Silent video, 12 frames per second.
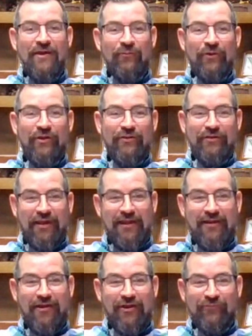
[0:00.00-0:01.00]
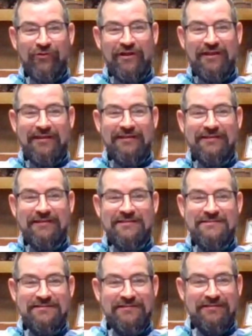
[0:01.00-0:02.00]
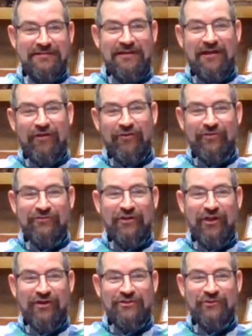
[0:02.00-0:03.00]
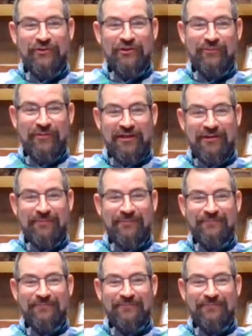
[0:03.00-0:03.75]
Well, hang on. We're going to end this, and then I'll talk to you in a minute.